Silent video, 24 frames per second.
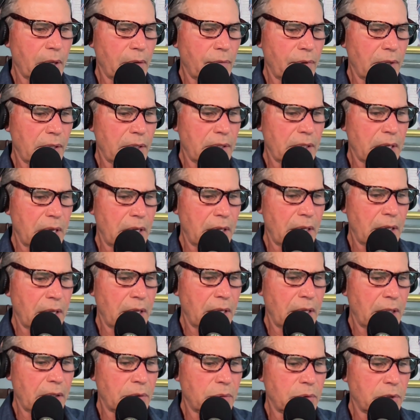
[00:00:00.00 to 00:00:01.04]
he said,
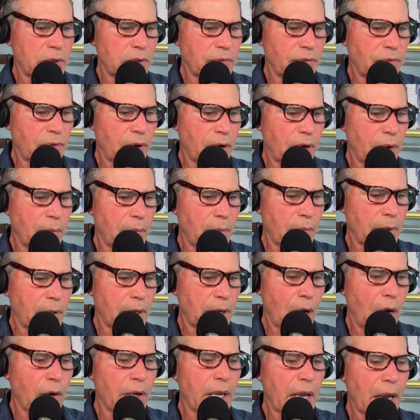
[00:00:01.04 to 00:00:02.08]
and this was from
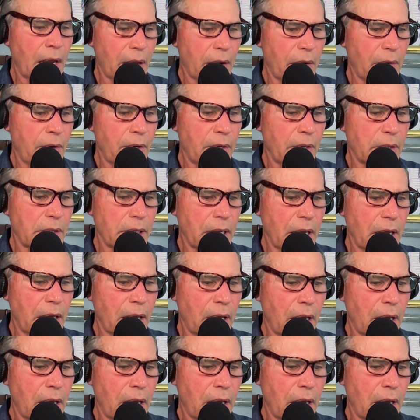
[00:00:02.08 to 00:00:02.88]
here it is,